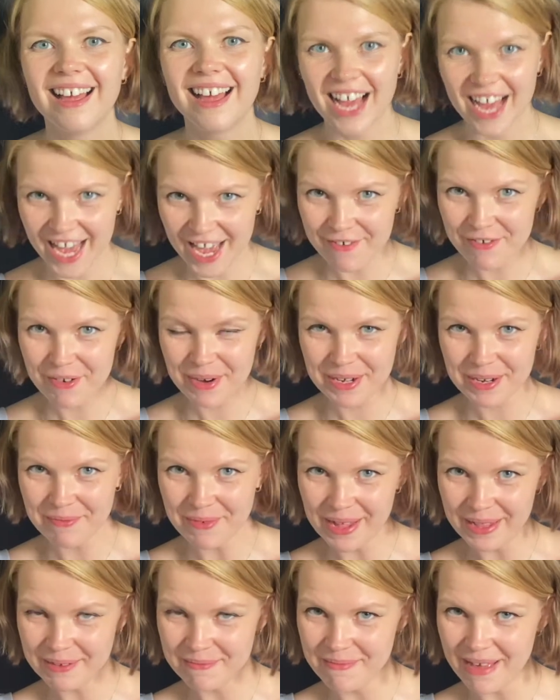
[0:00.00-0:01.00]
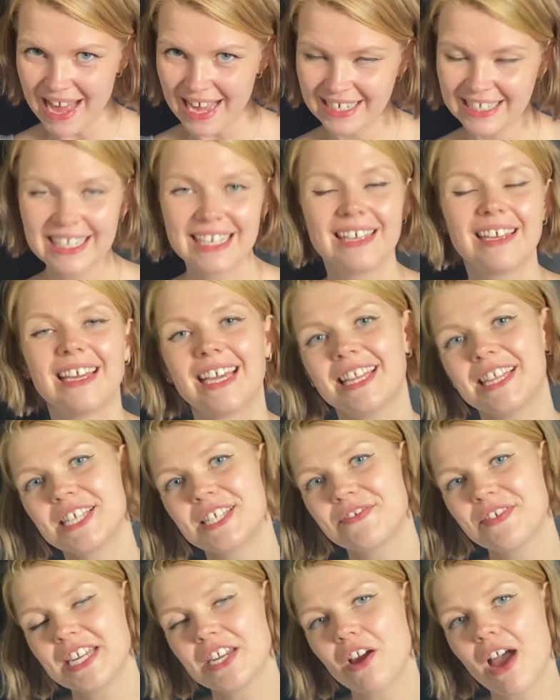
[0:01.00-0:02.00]
Hi everyone and welcome back. In
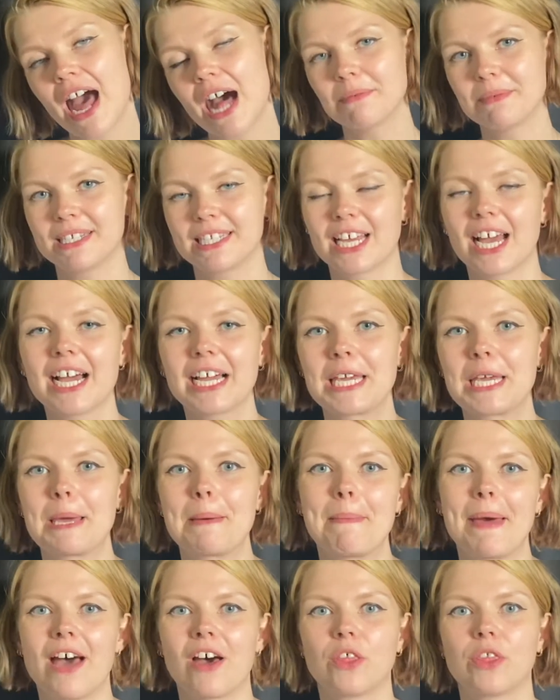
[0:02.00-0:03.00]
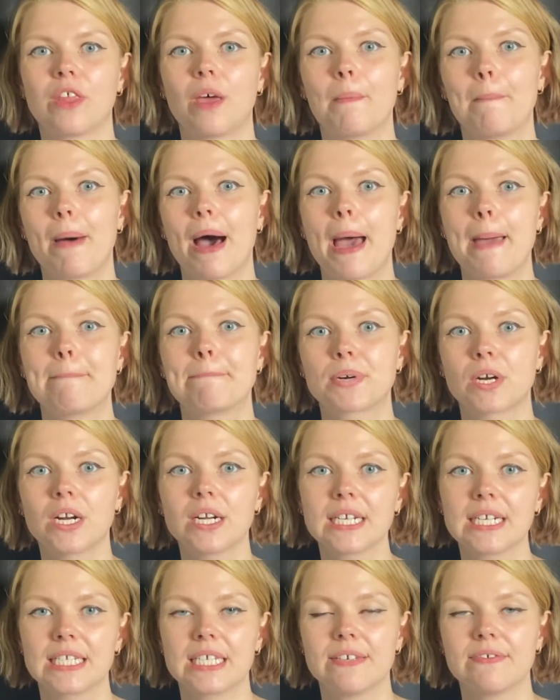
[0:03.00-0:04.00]
this video, I'll be talking about my
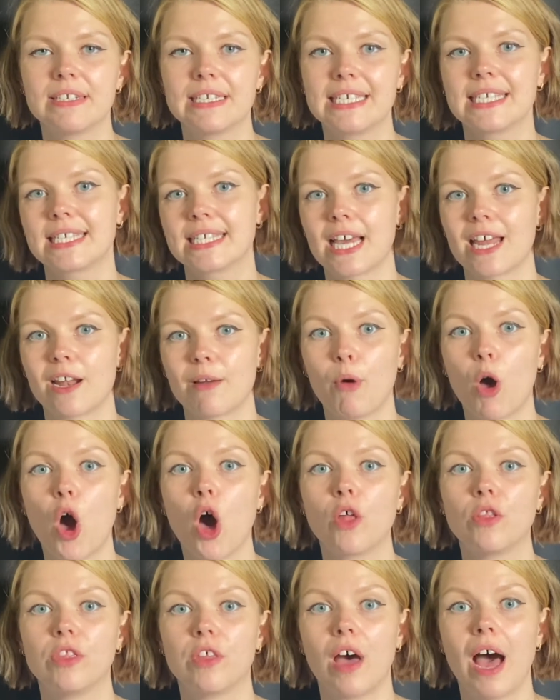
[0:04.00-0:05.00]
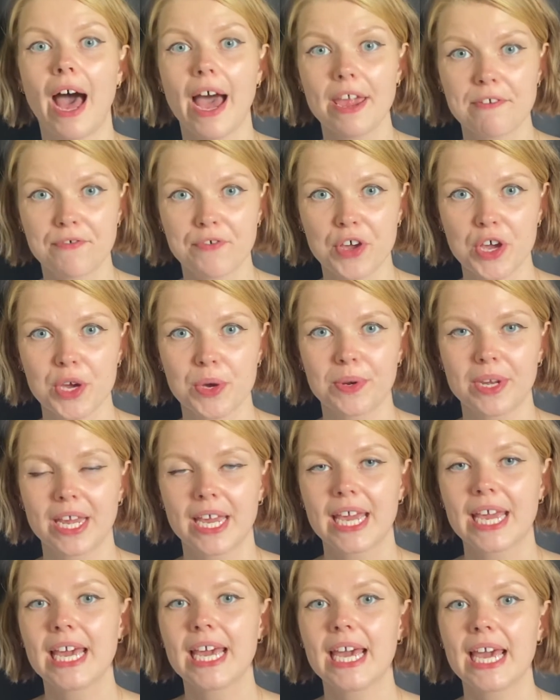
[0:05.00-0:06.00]
productivity setup on the iPhone
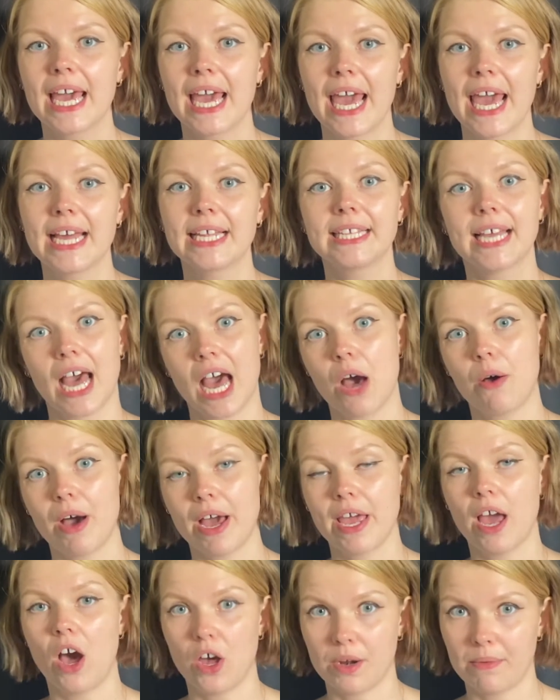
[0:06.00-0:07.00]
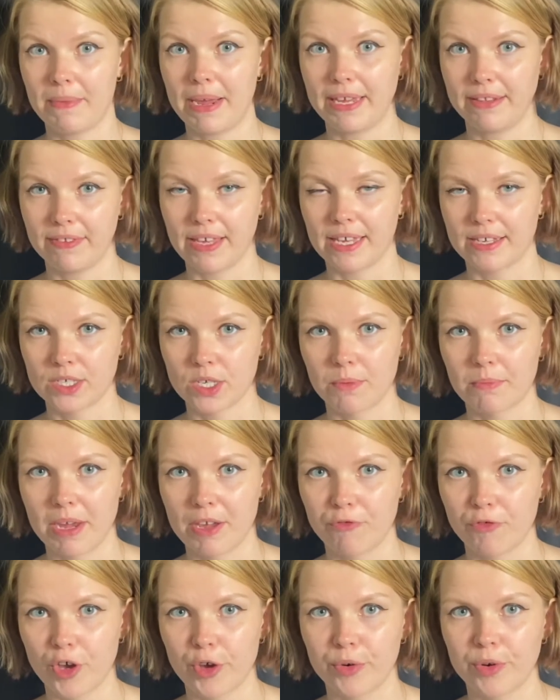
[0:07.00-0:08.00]
and how I automate things on my
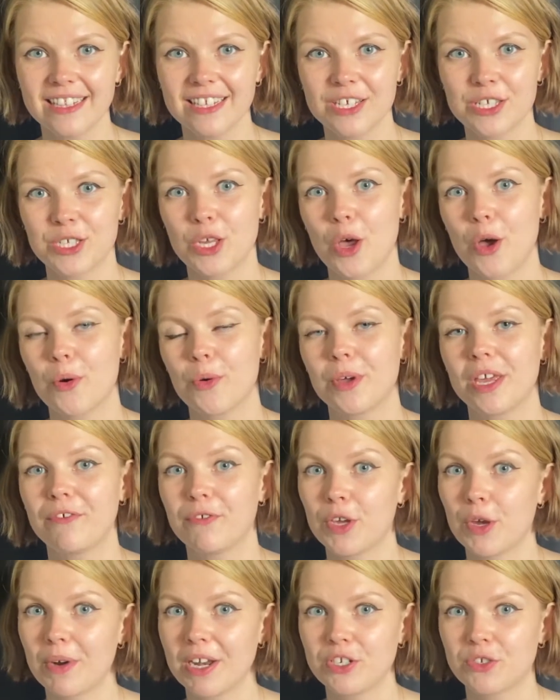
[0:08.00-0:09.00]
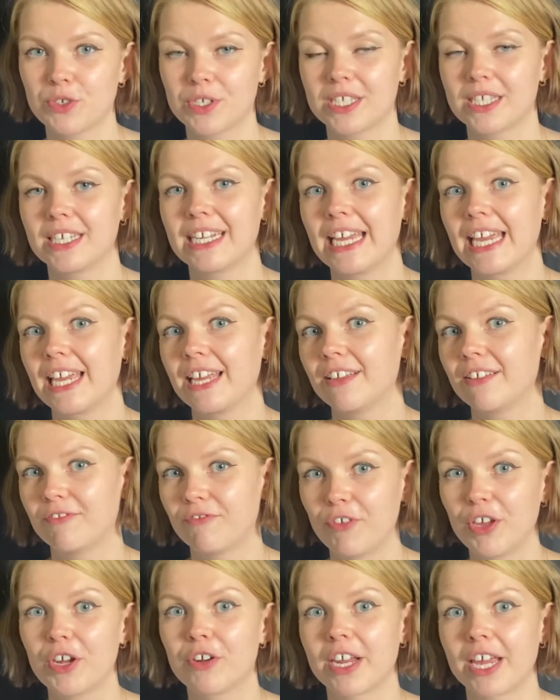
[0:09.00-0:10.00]
phone. So if you're interested in
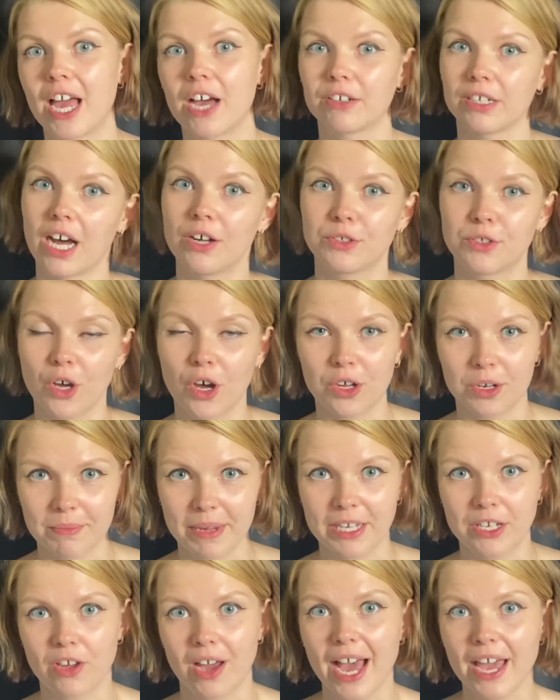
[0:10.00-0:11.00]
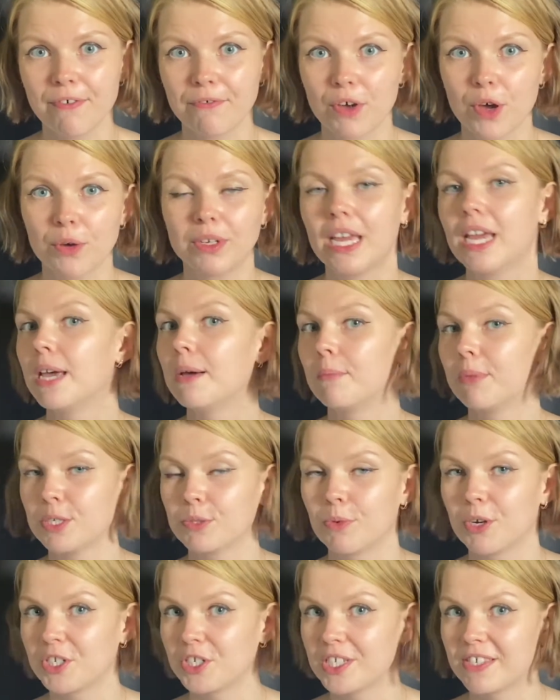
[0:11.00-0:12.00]
figuring out how to automate your iPhone,
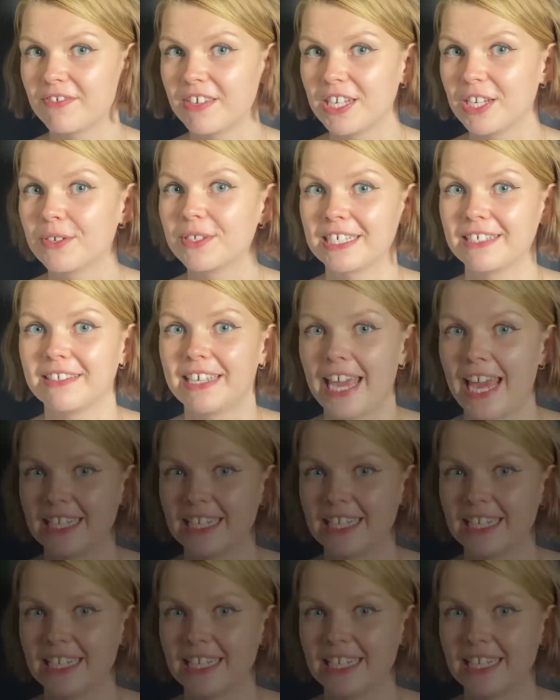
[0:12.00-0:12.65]
please watch this video till the end.